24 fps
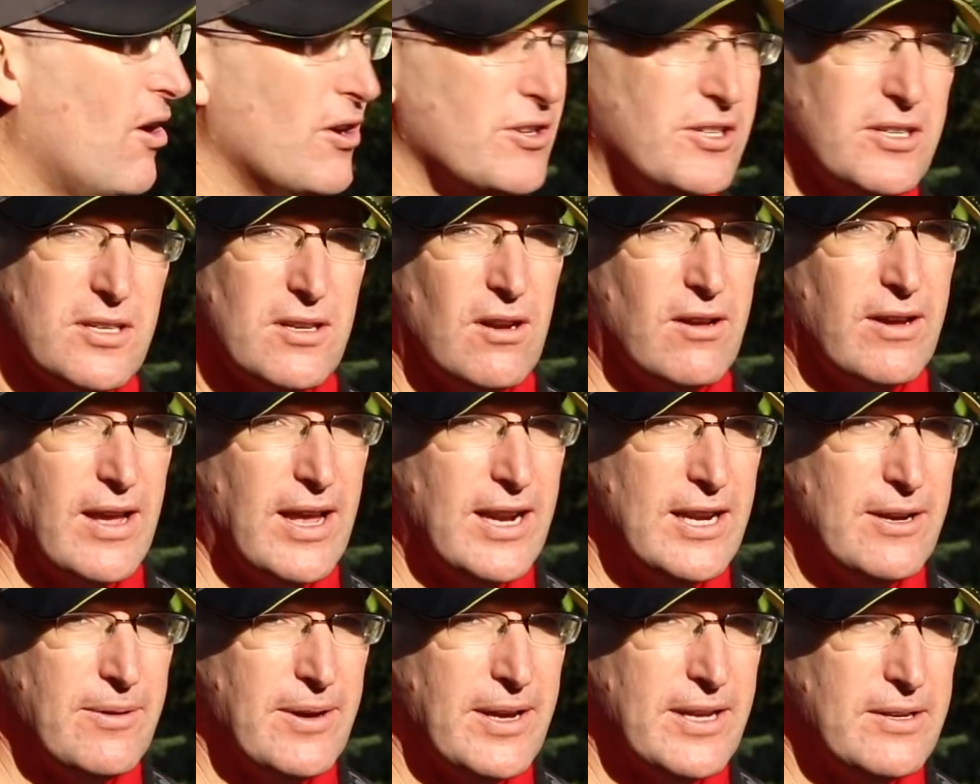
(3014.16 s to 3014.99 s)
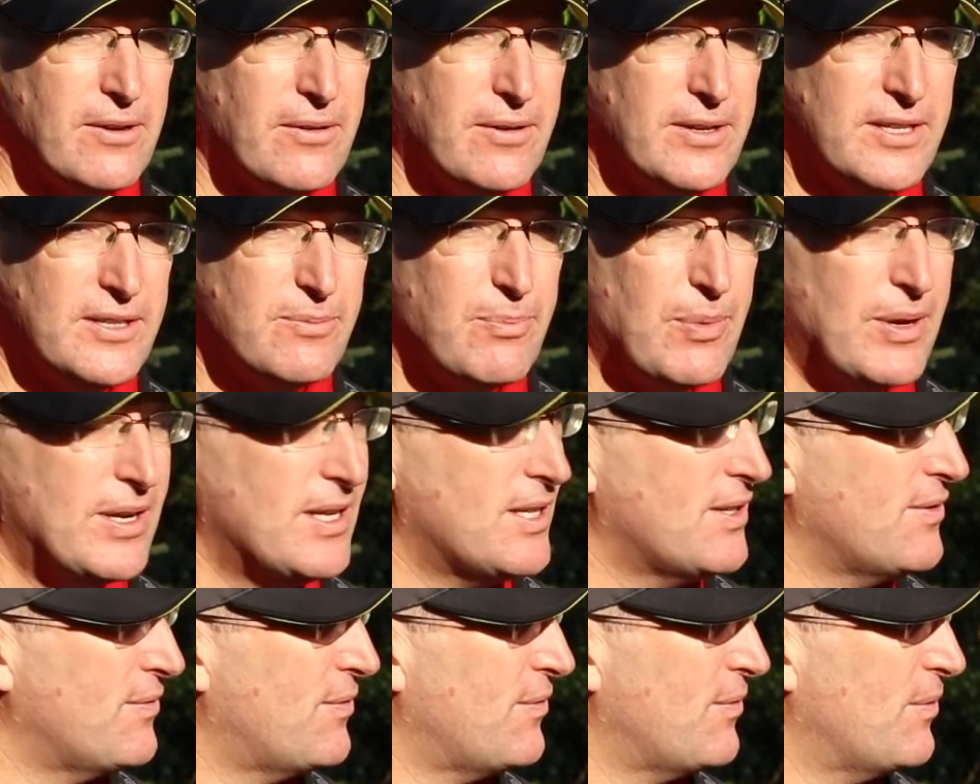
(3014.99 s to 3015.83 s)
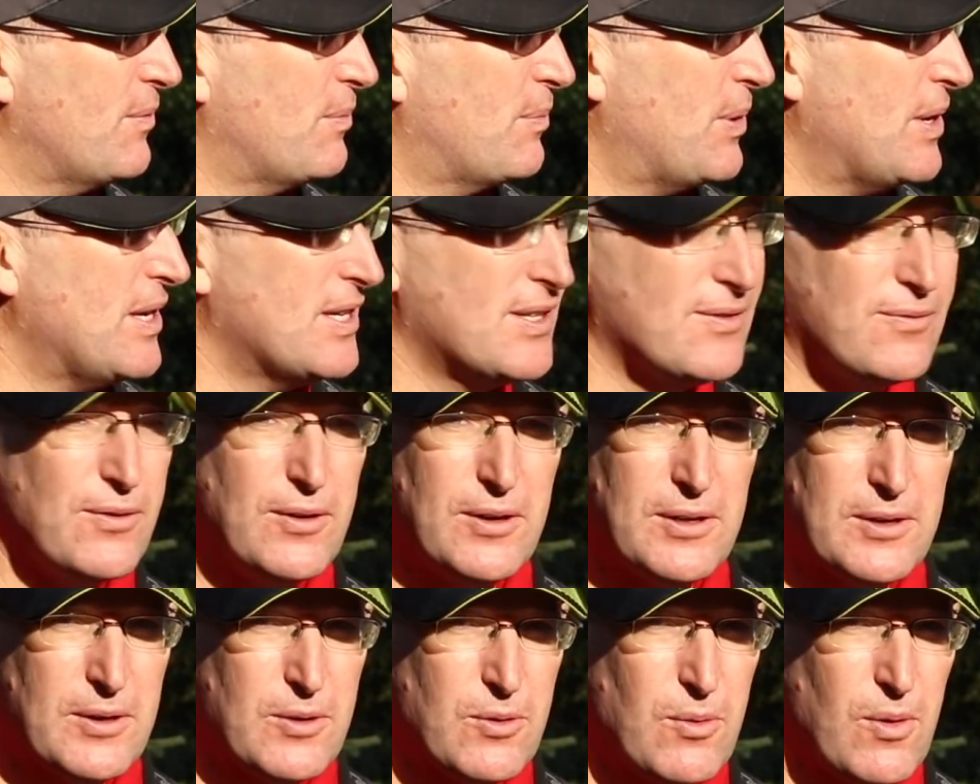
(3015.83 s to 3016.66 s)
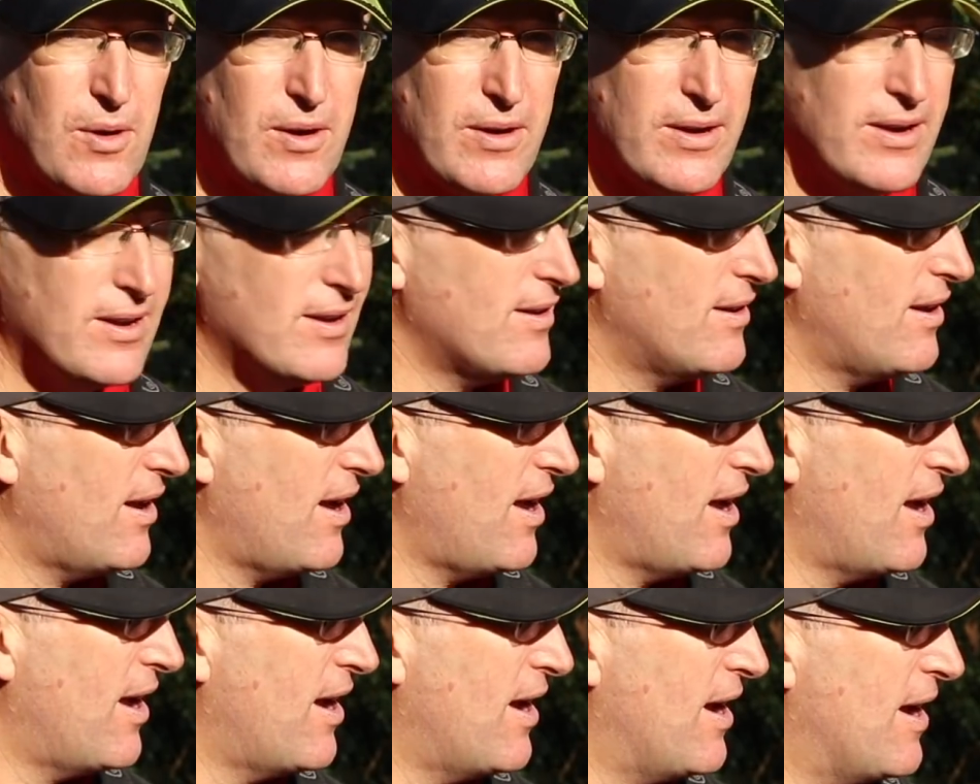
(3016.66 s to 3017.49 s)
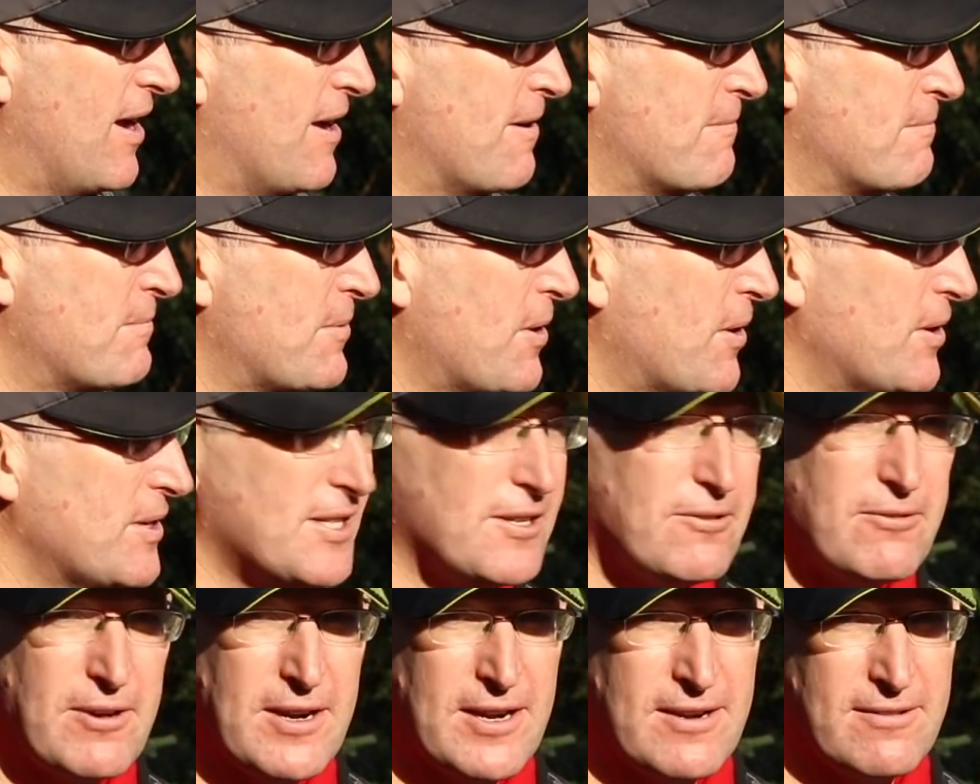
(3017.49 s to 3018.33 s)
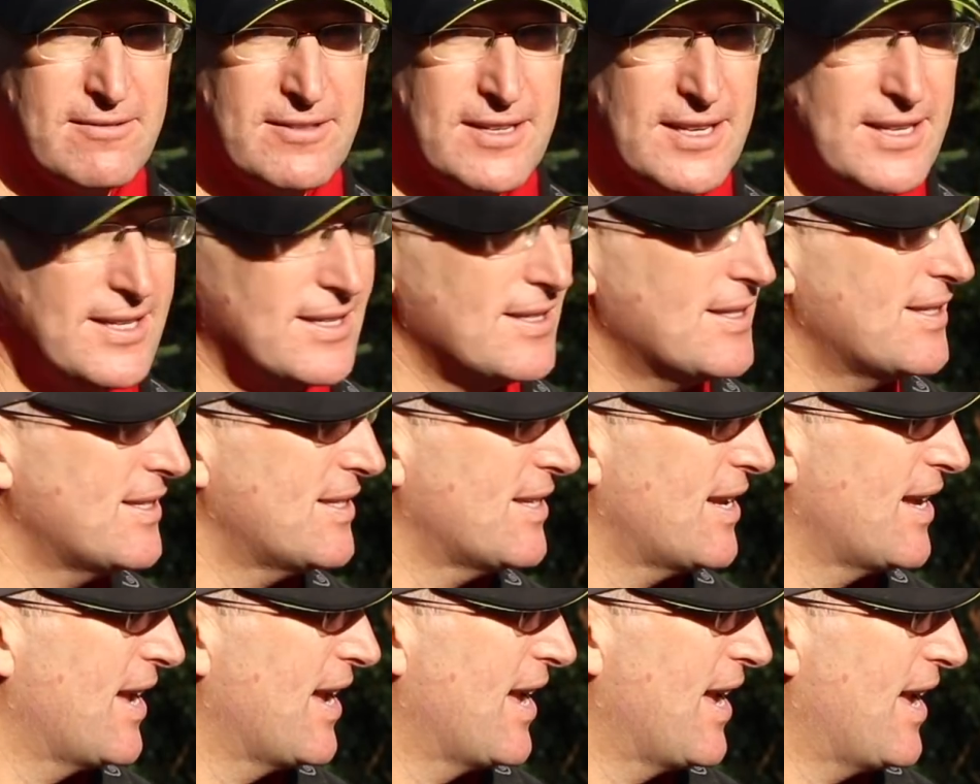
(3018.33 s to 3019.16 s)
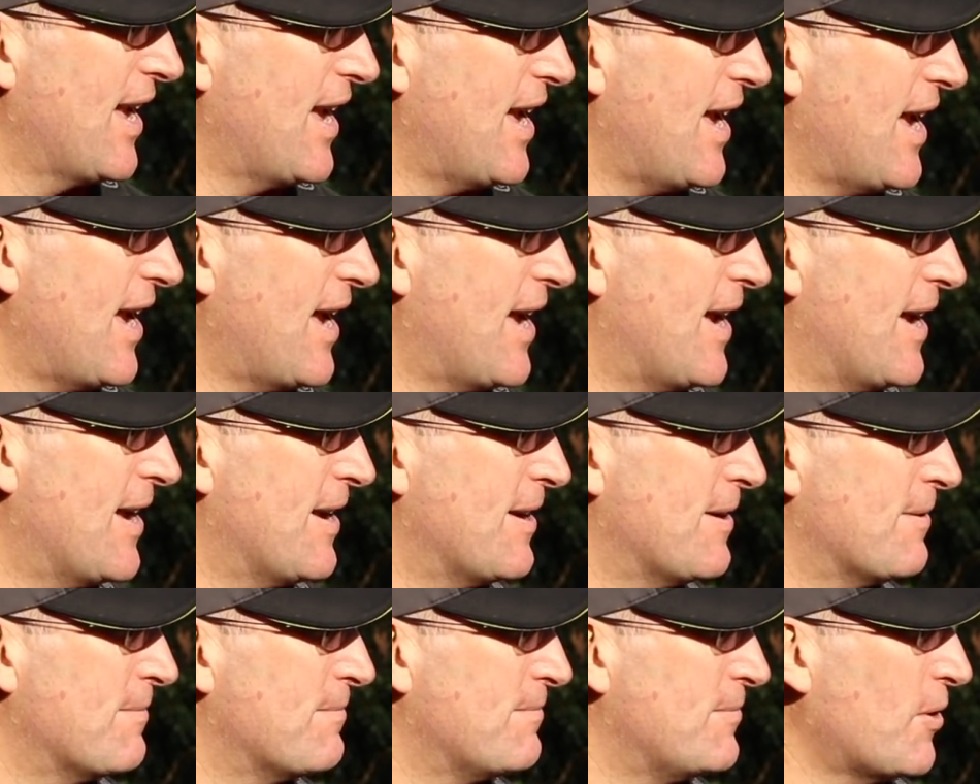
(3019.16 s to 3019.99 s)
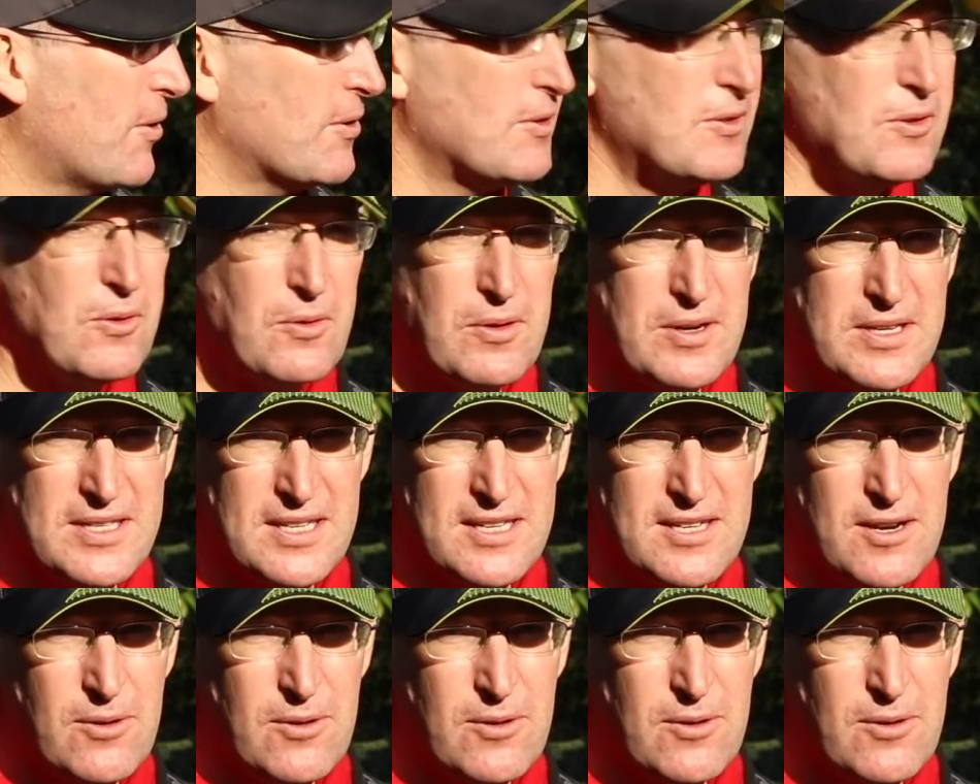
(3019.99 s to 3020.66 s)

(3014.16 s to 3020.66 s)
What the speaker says: just like anywhere nice, peaceful and quiet, nice surroundings, not noisy.